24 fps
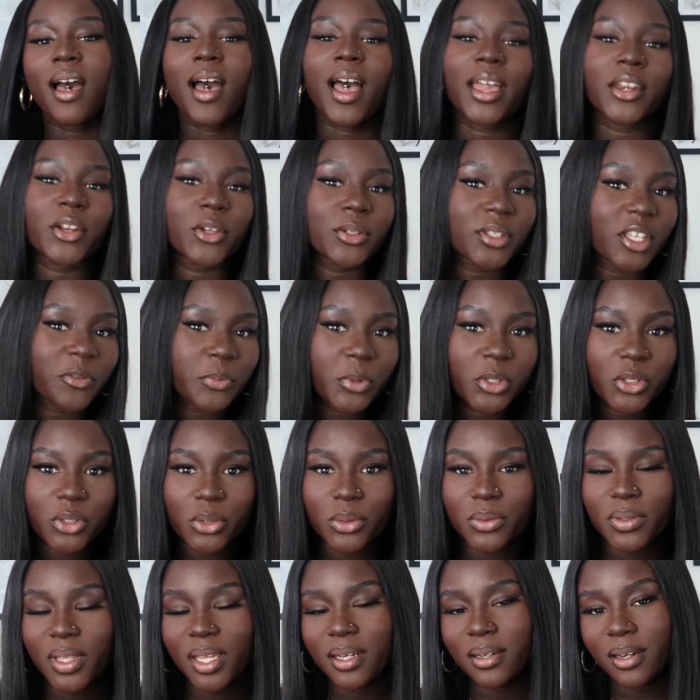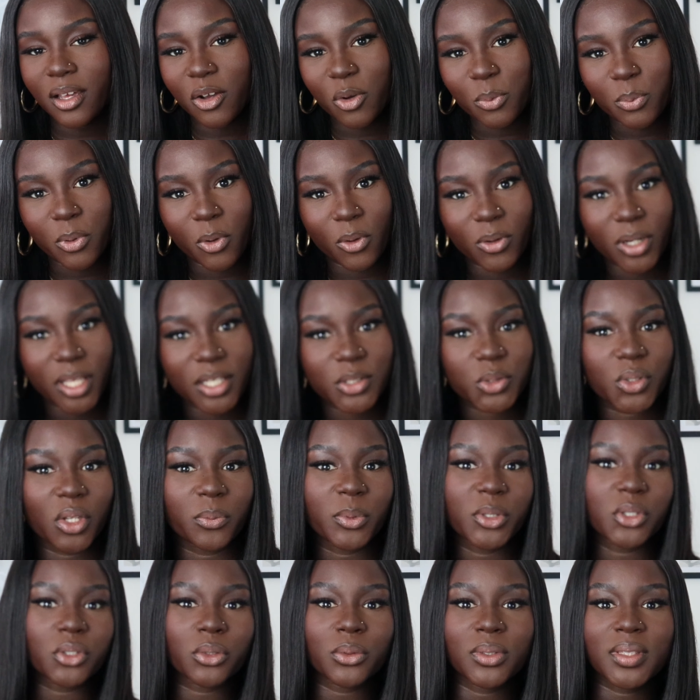I know they've been doing their nail polish,
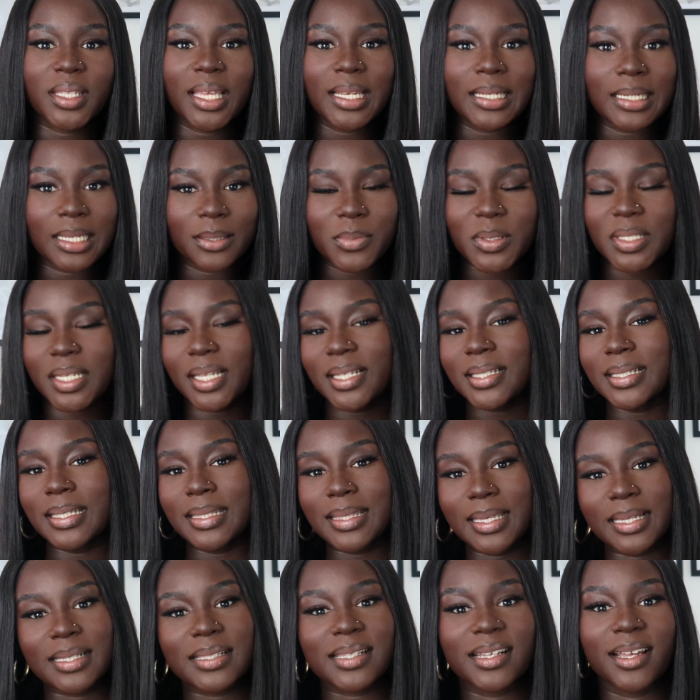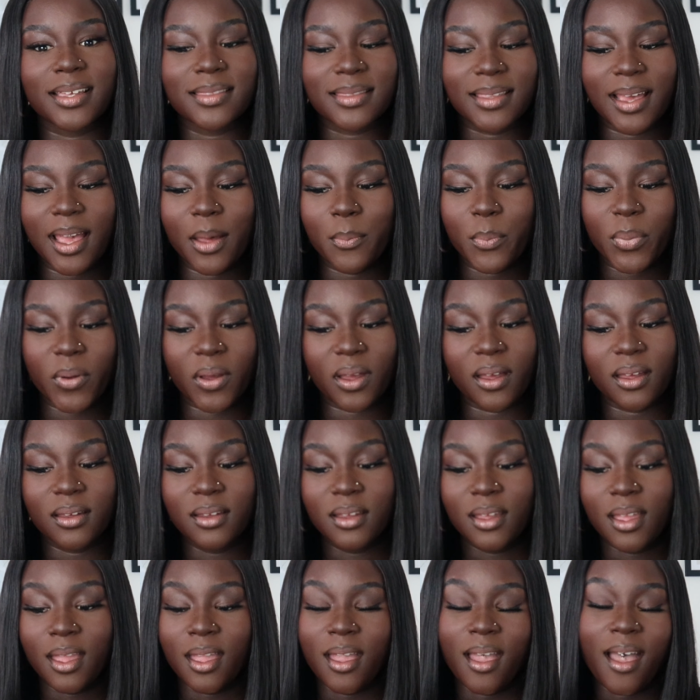they've been doing their lipsticks and things like that, but